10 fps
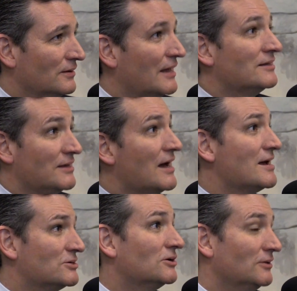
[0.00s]
like the
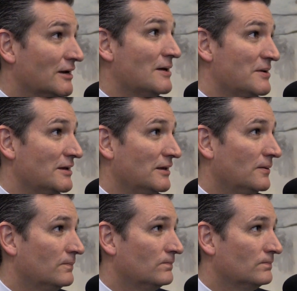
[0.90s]
Ayatollah Khamenei,
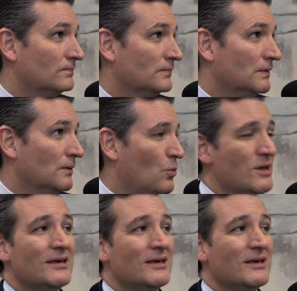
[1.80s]
we